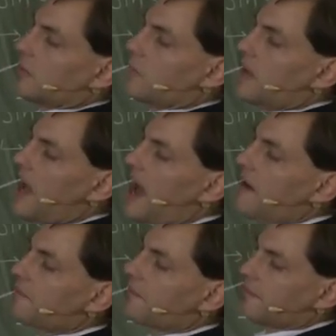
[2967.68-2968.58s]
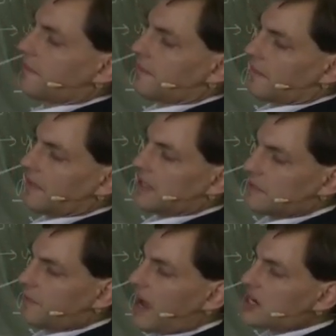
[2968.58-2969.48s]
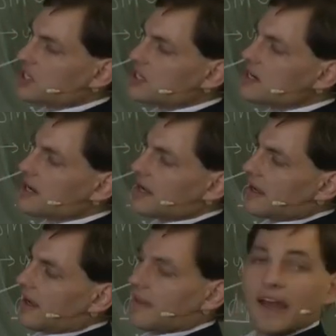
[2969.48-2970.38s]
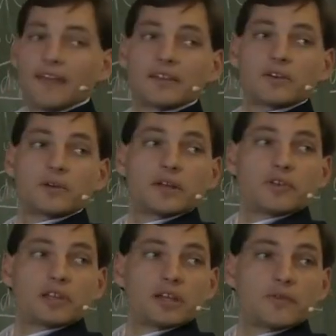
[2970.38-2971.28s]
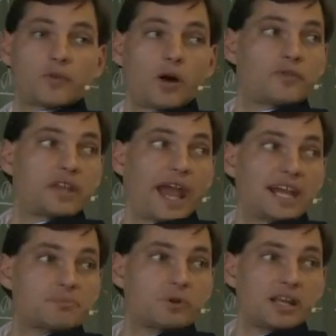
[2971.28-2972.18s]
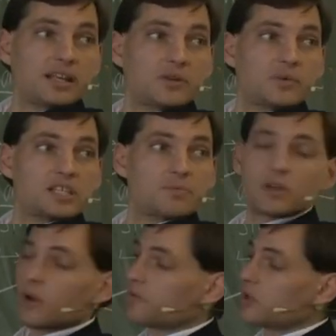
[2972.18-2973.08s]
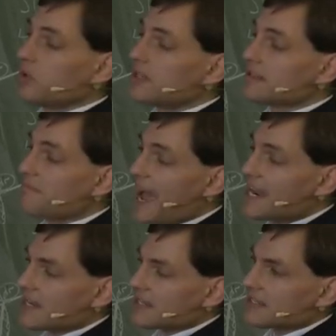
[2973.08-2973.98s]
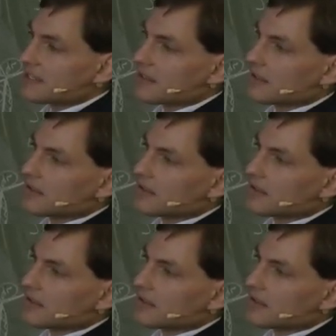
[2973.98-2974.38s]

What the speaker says: we have this function, and then the derivative of the exponent in respect of u is minus.